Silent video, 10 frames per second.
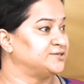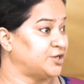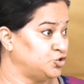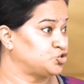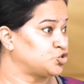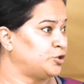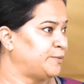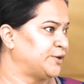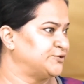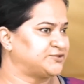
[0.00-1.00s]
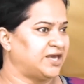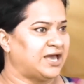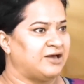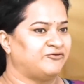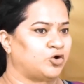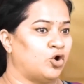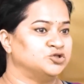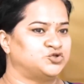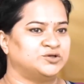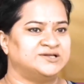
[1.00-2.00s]
and you should because they have a
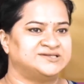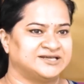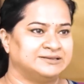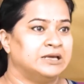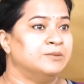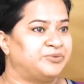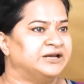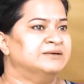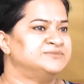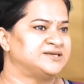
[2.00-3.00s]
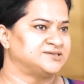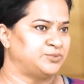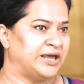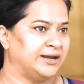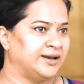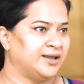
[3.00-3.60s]
consonance in prelims as well.